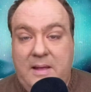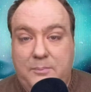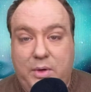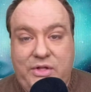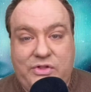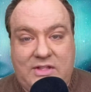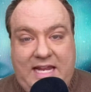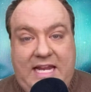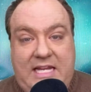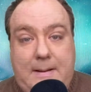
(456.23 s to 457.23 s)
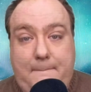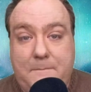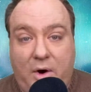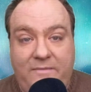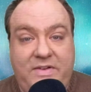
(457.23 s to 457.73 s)
Pristine,
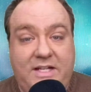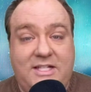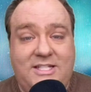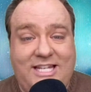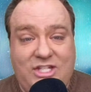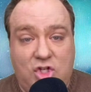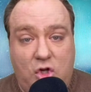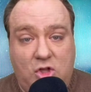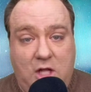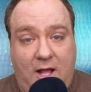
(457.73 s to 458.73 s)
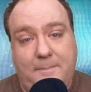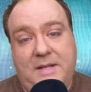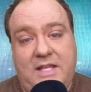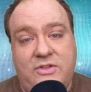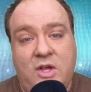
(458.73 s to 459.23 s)
perfect digital
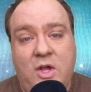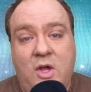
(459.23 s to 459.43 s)
copies